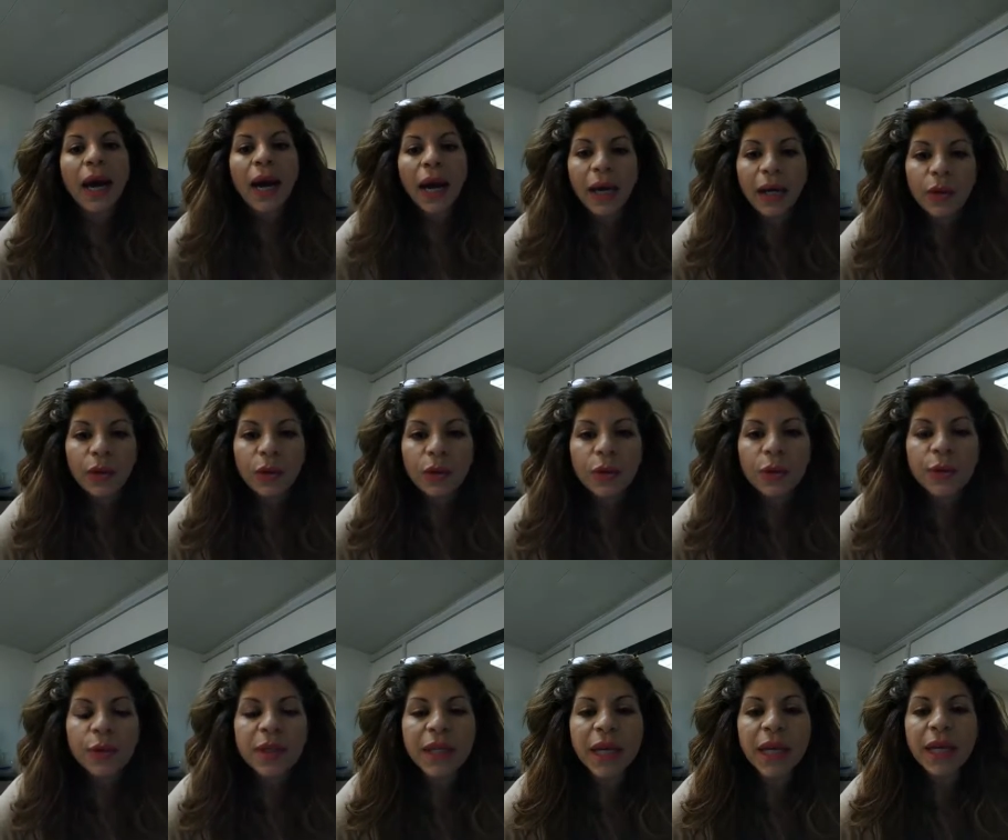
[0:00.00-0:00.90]
Hi,
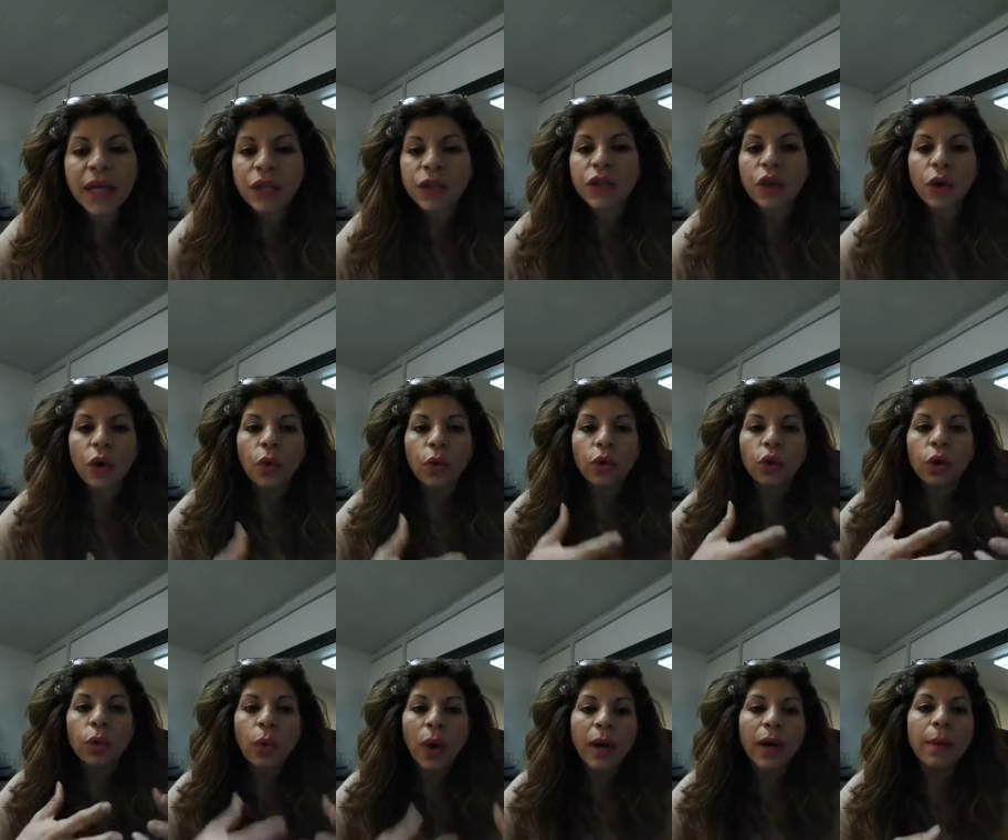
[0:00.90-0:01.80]
Luz. So
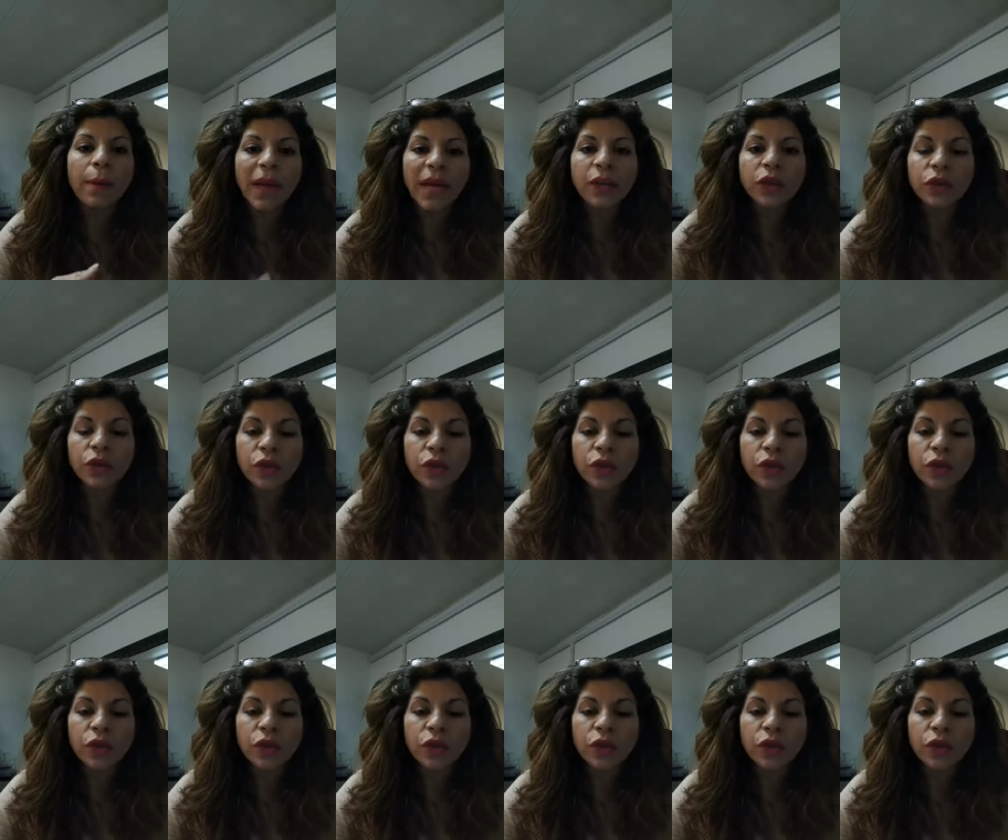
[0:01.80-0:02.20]
you want to make